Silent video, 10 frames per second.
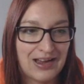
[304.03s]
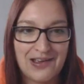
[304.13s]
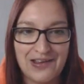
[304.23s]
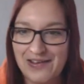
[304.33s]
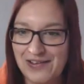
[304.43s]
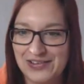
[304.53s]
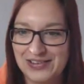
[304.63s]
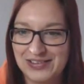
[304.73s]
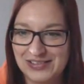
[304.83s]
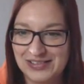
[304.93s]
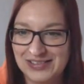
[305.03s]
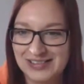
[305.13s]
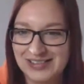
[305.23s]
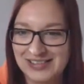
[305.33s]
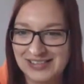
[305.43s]
quickly there, I could go and
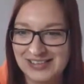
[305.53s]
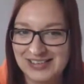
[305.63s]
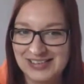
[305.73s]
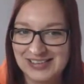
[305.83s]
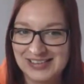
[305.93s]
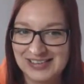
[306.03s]
buy a two hundred and fifty